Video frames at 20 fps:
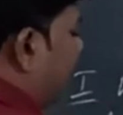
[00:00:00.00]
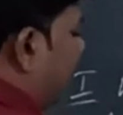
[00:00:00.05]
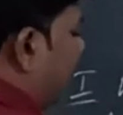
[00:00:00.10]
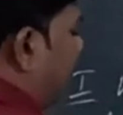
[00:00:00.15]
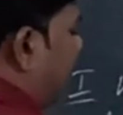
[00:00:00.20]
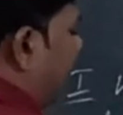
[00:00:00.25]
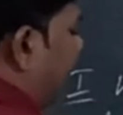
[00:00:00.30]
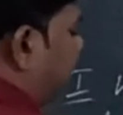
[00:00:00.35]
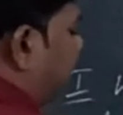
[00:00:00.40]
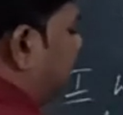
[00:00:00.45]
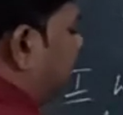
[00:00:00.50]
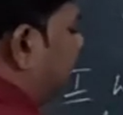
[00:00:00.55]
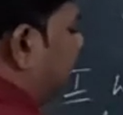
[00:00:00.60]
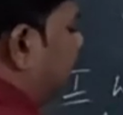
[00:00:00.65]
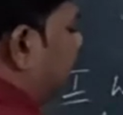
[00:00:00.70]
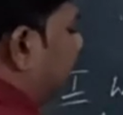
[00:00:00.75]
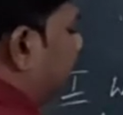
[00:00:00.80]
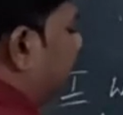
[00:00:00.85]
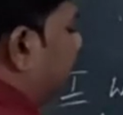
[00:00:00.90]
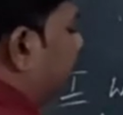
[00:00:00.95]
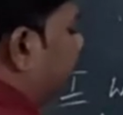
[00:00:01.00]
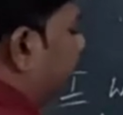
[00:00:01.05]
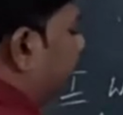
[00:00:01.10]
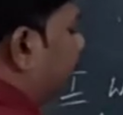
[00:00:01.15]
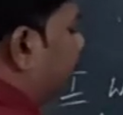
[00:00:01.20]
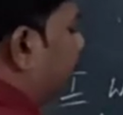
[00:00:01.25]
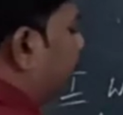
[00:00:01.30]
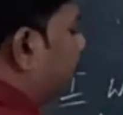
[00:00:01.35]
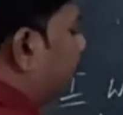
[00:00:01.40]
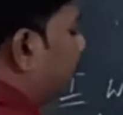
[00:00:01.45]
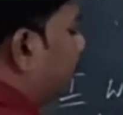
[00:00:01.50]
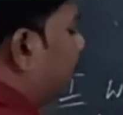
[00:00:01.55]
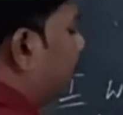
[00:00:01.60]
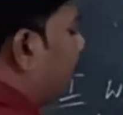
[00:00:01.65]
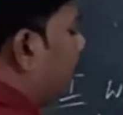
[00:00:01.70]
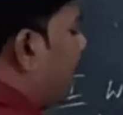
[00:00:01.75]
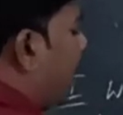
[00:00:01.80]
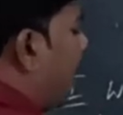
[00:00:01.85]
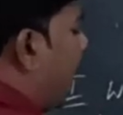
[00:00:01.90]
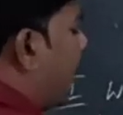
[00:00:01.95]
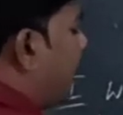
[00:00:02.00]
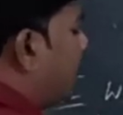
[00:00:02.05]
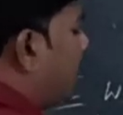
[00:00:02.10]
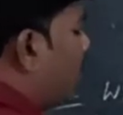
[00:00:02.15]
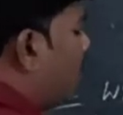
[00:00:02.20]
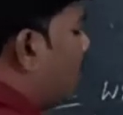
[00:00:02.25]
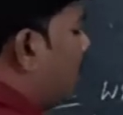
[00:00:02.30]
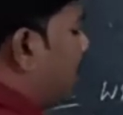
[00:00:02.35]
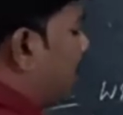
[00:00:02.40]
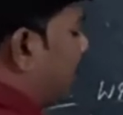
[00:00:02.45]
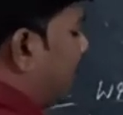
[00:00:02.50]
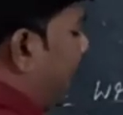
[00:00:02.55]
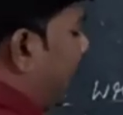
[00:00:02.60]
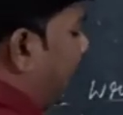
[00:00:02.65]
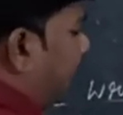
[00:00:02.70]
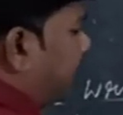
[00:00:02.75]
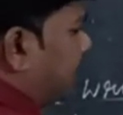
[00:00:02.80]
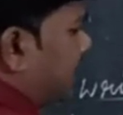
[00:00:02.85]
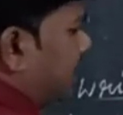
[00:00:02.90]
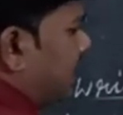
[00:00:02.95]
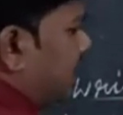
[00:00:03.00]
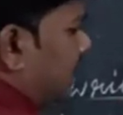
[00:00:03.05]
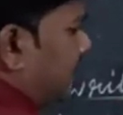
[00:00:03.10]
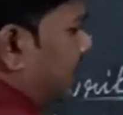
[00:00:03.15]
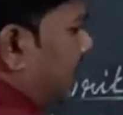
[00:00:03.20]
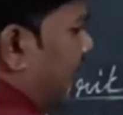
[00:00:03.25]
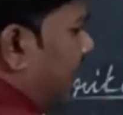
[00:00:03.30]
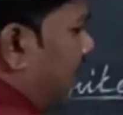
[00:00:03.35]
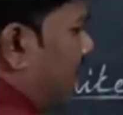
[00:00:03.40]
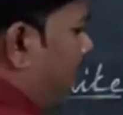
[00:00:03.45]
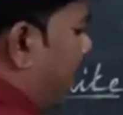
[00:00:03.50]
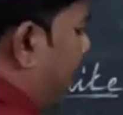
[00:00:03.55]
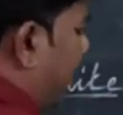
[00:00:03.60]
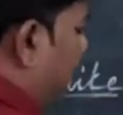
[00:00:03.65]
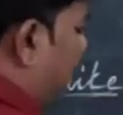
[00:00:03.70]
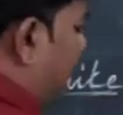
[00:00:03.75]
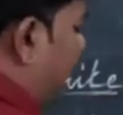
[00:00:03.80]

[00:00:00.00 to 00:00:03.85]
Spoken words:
write. I don't write, the remaining